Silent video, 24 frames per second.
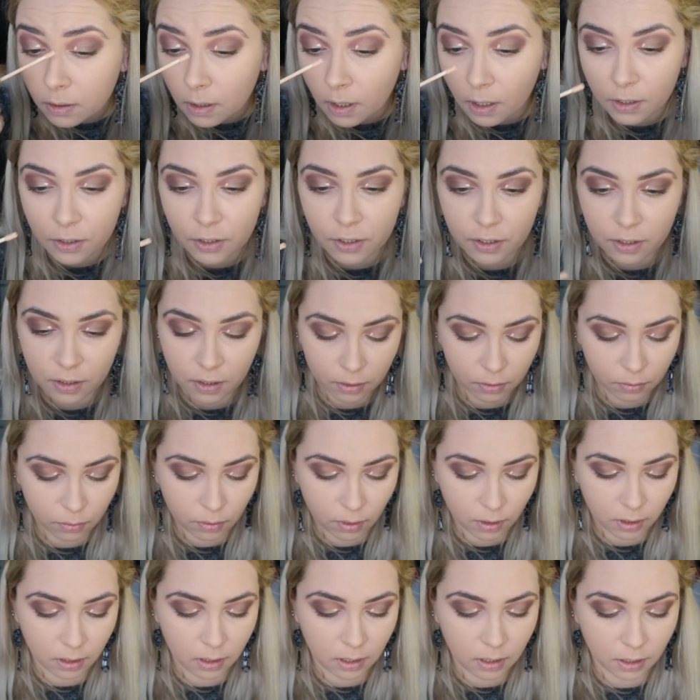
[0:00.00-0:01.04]
I just need to
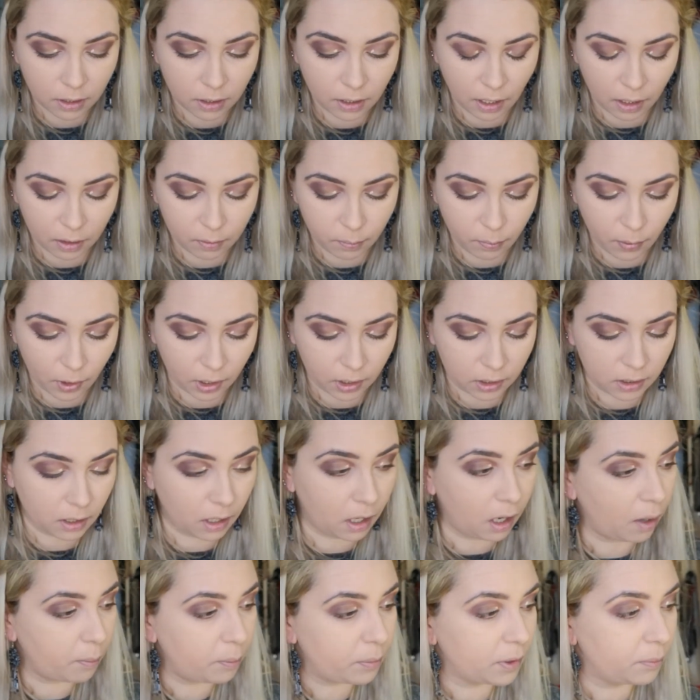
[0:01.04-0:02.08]
clear that part
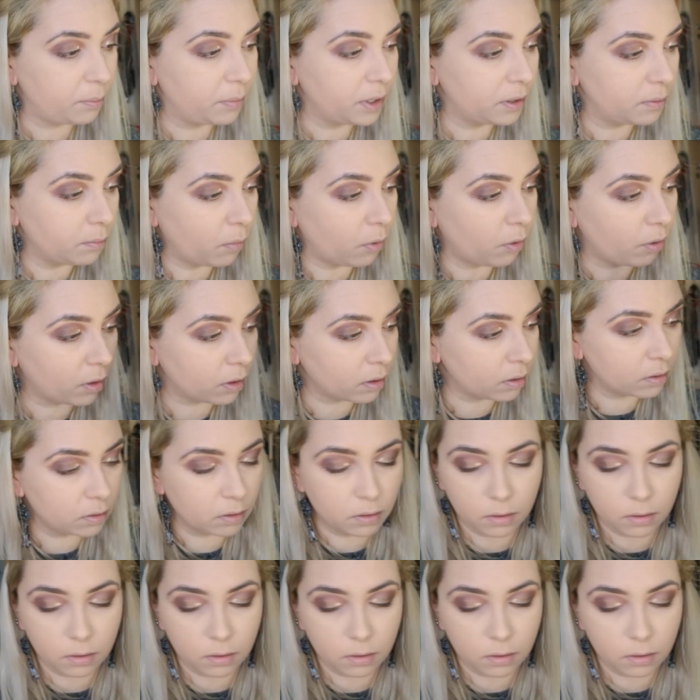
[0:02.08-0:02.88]
up a bit more.